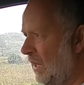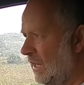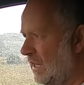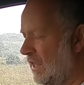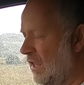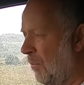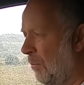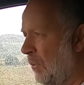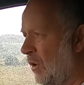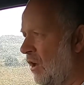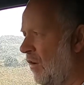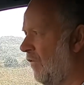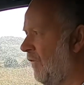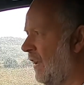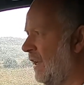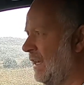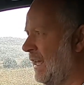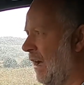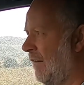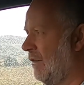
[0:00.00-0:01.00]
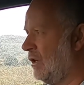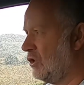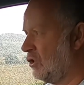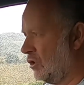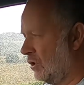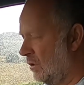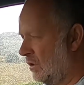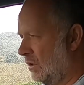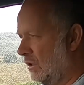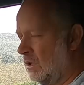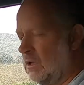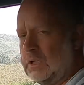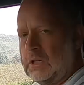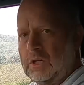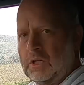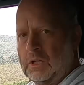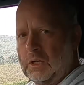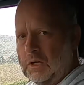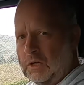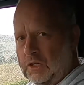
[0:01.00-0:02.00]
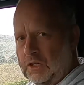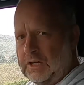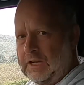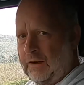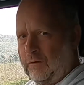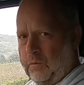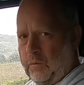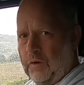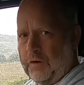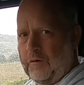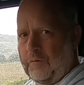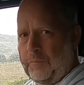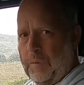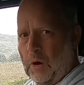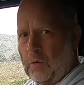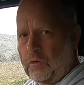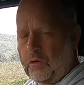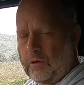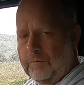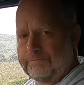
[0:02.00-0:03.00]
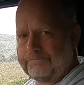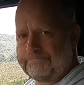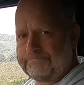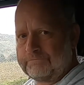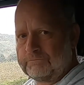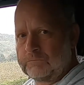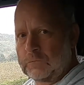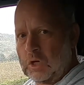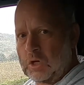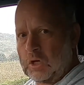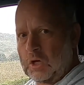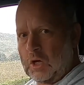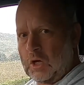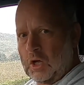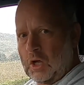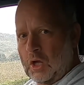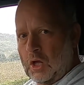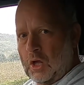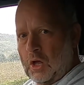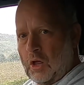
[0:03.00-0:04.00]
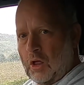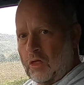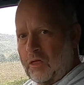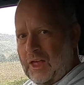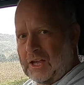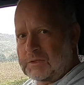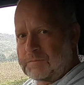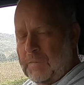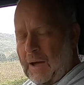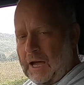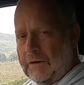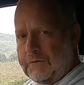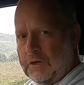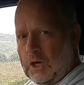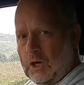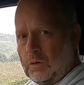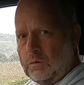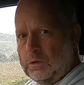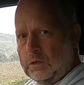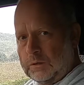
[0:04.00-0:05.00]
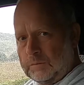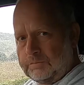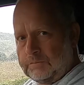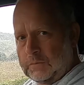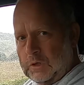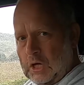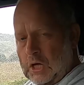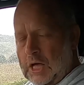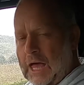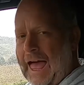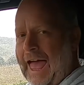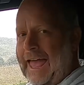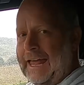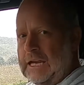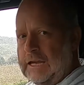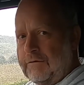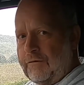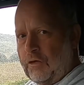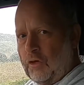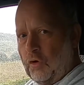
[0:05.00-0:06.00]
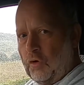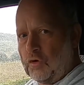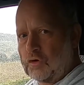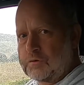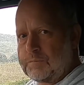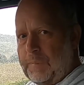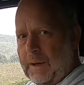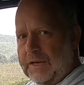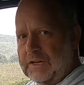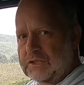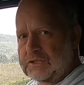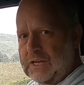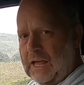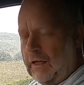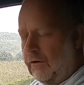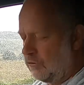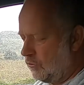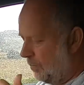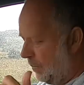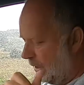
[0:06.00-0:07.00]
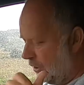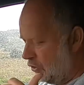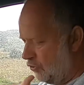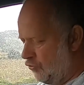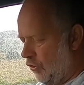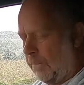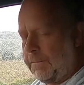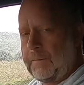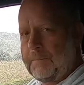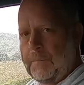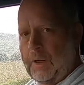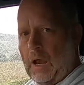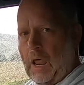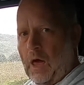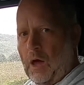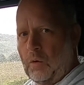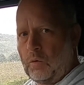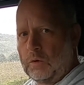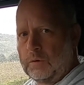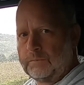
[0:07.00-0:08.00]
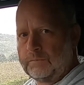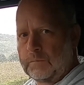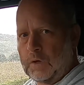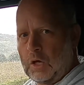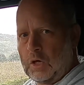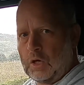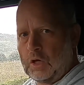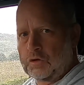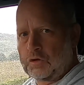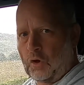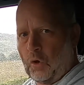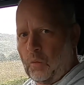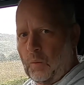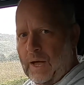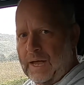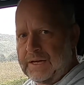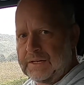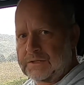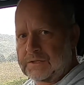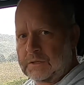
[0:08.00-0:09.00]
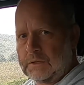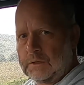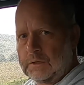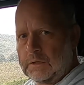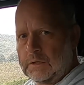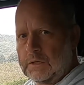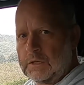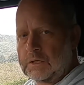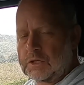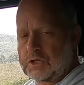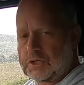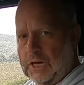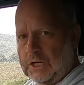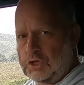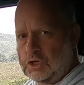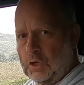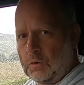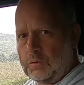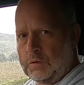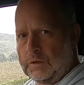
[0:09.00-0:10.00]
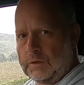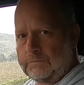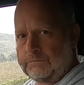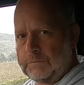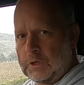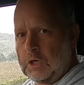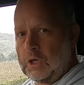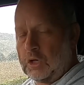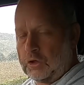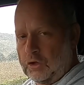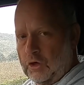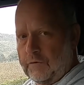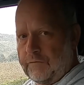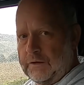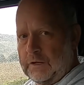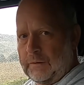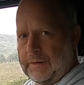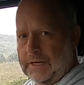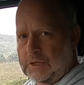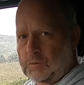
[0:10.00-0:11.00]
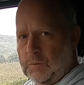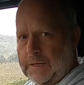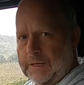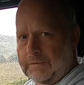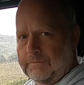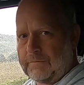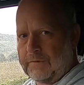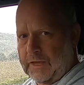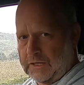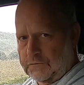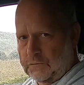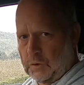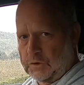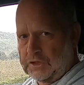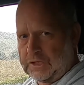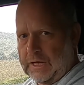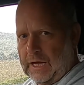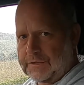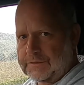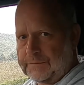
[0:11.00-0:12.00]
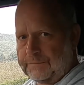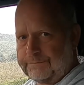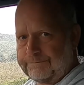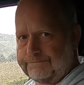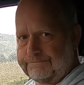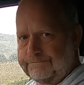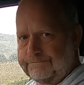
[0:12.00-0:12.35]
And in the perfect garage, you'd have one of both. That's my view. Any thoughts by yourselves, please drop them below. As always, stay tuned. Another video next week. Thanks for watching, guys.